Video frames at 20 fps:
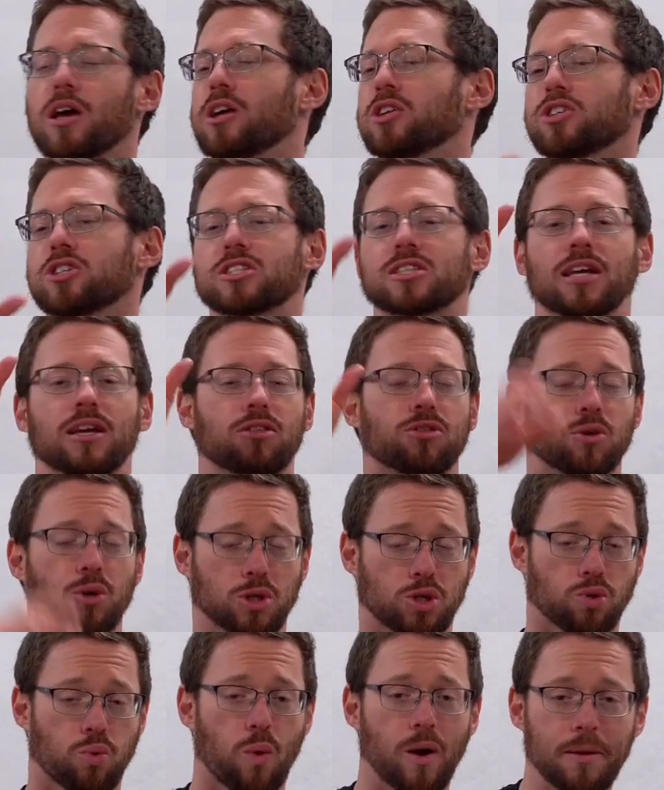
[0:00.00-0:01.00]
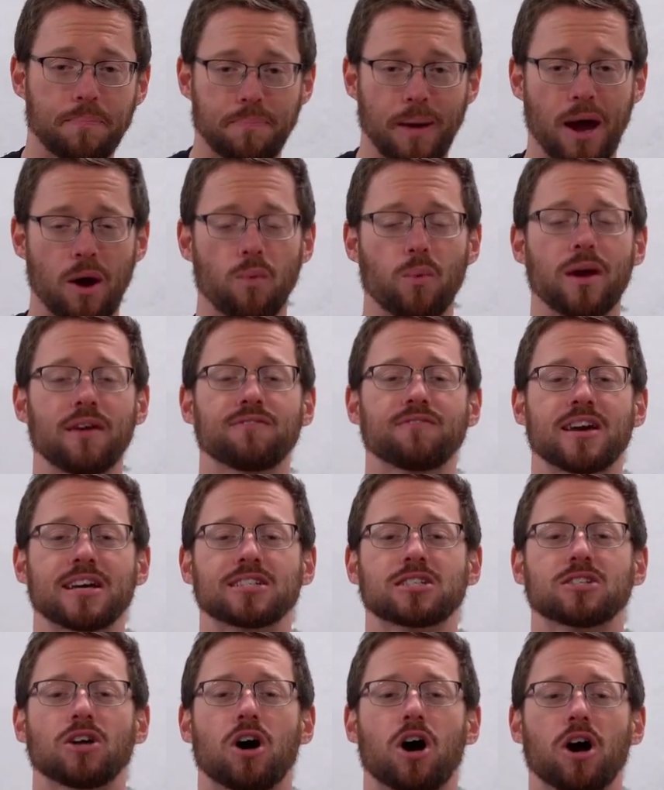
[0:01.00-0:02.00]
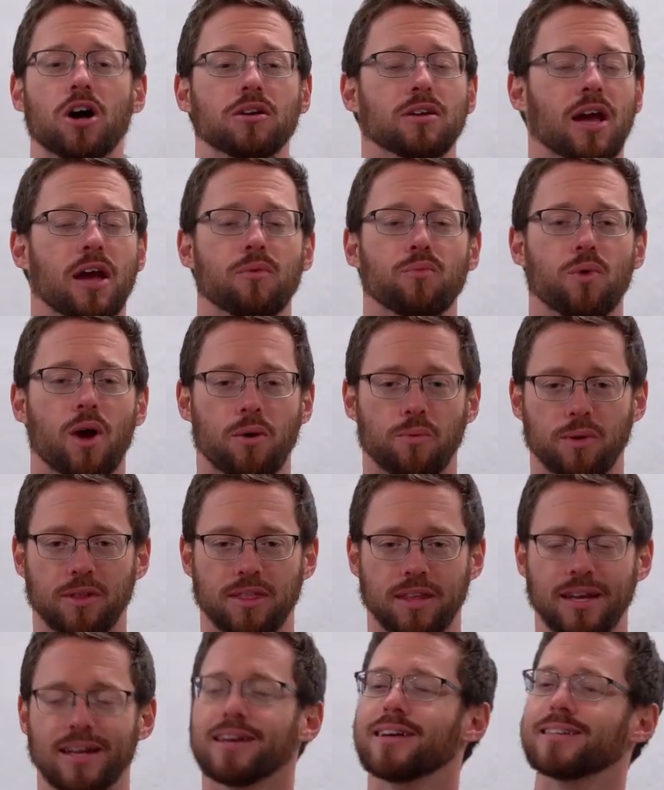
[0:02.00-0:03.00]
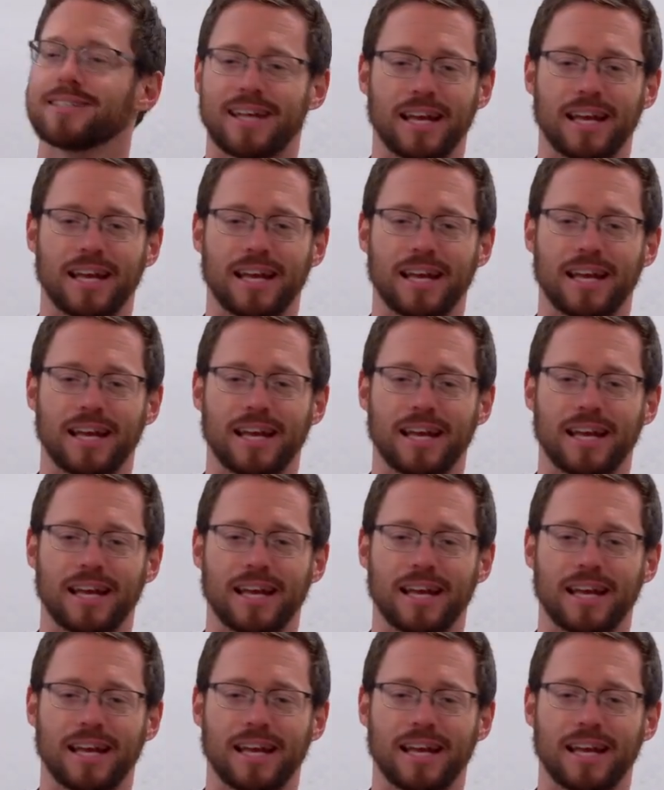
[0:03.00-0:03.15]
just think, throw a 20 pound weight vest on and run with it.